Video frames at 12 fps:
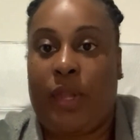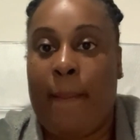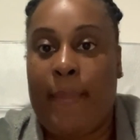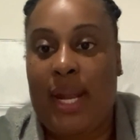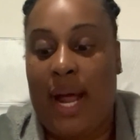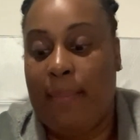
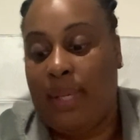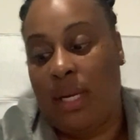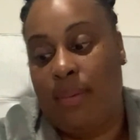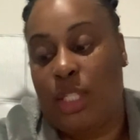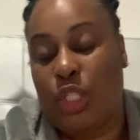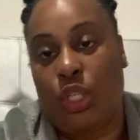But I'm going
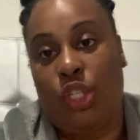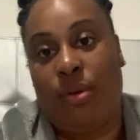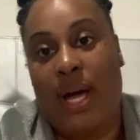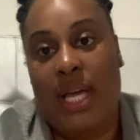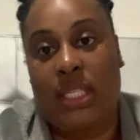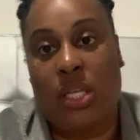to be showing you
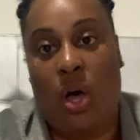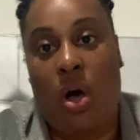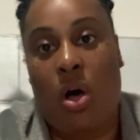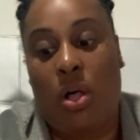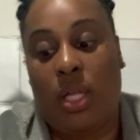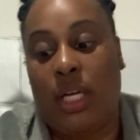guys
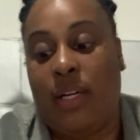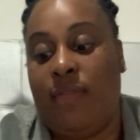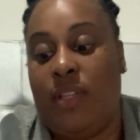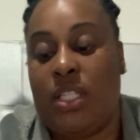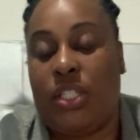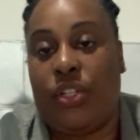all of
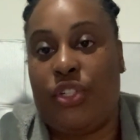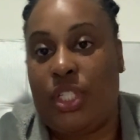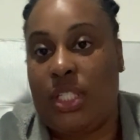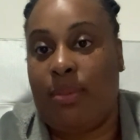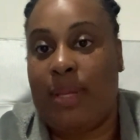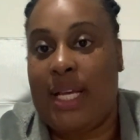the surgery
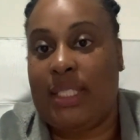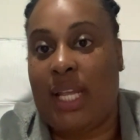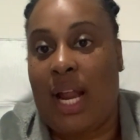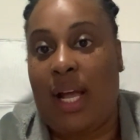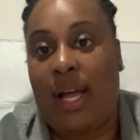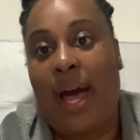supplies that
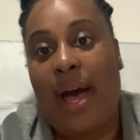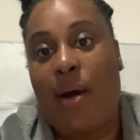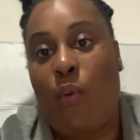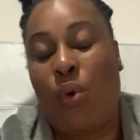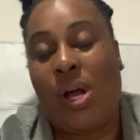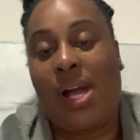I
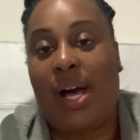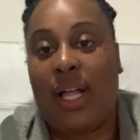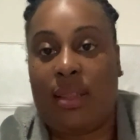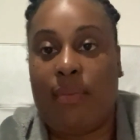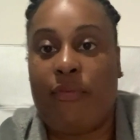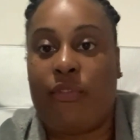got, where I got
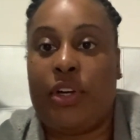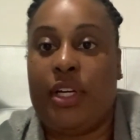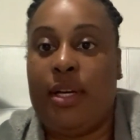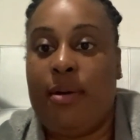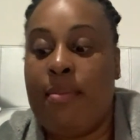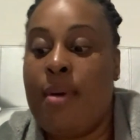them
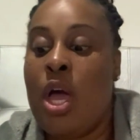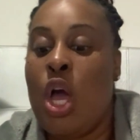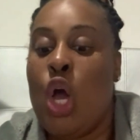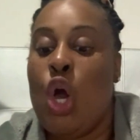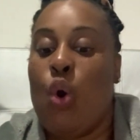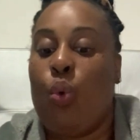from,
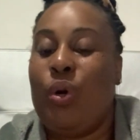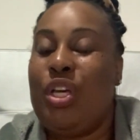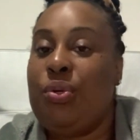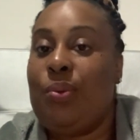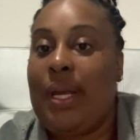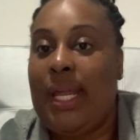what
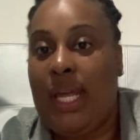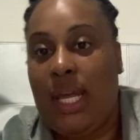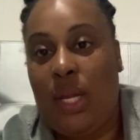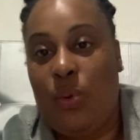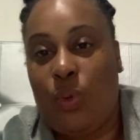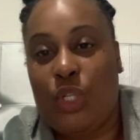you
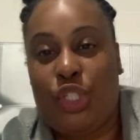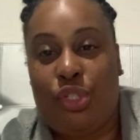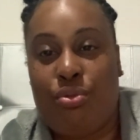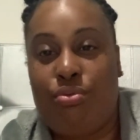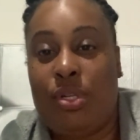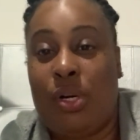need, what
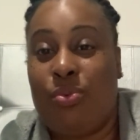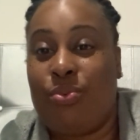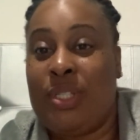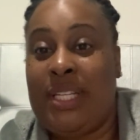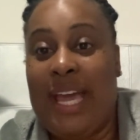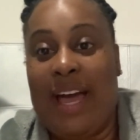you don't
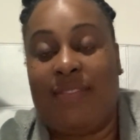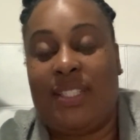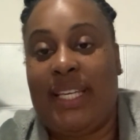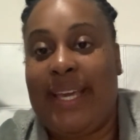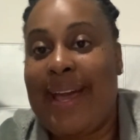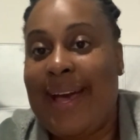really have
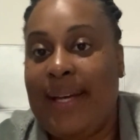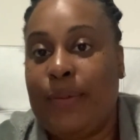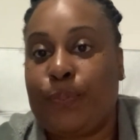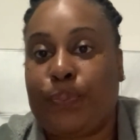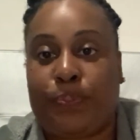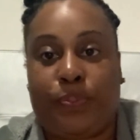to
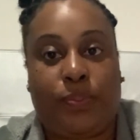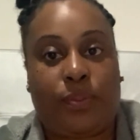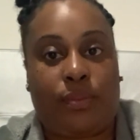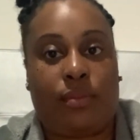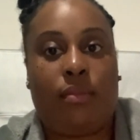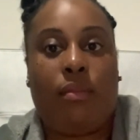get,
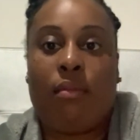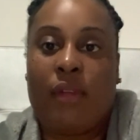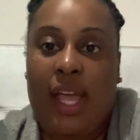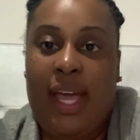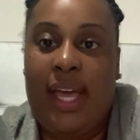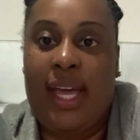
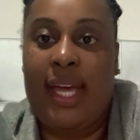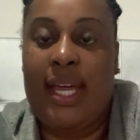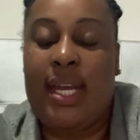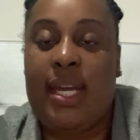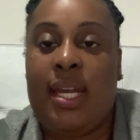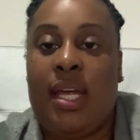
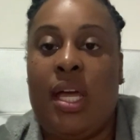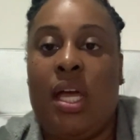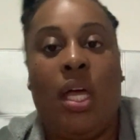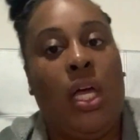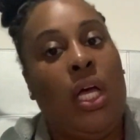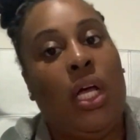and
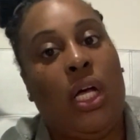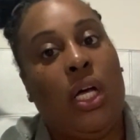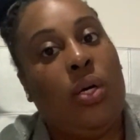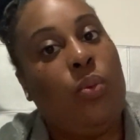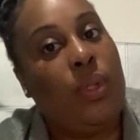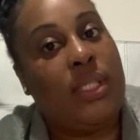
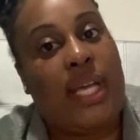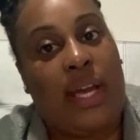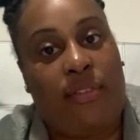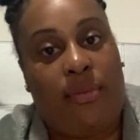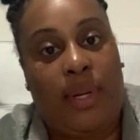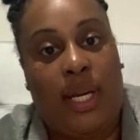we'll take
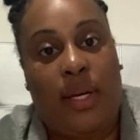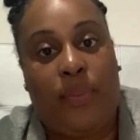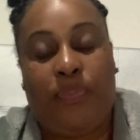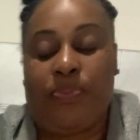it from there.